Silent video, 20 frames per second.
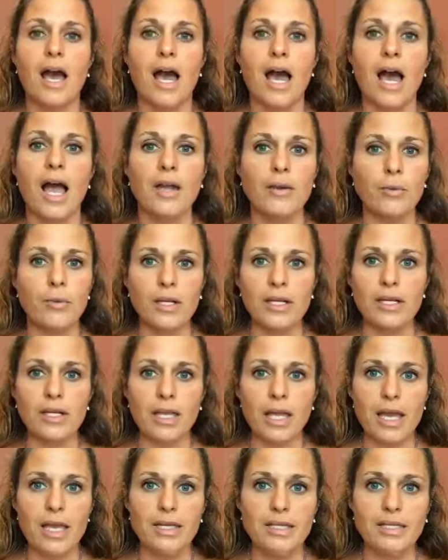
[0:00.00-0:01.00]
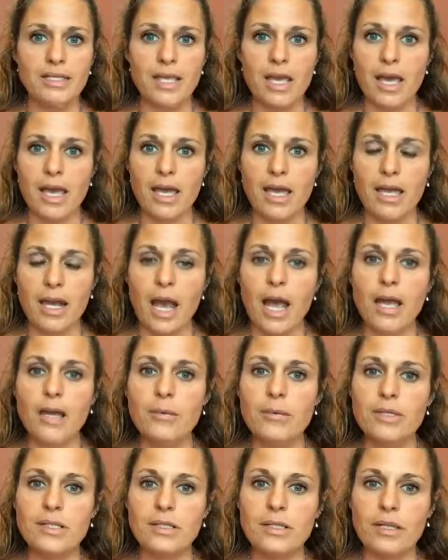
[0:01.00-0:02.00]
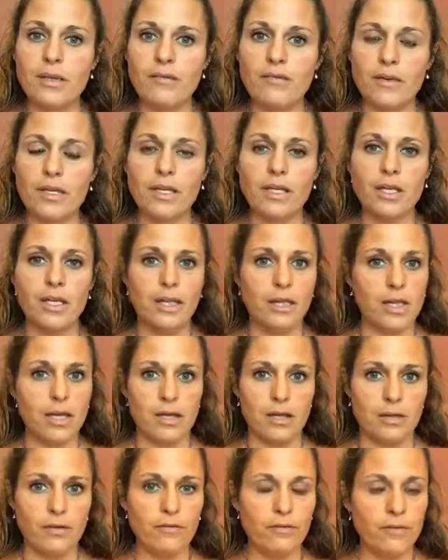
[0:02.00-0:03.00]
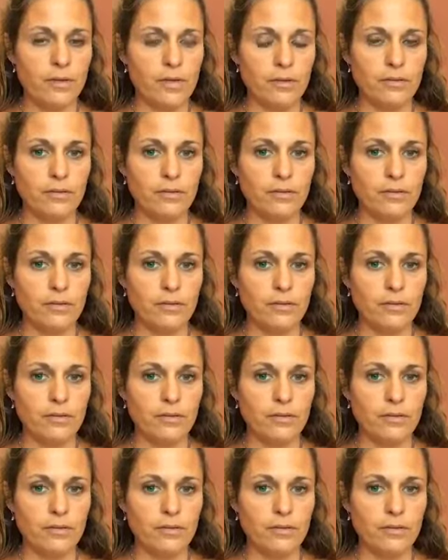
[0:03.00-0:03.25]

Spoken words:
I realized that I was giving love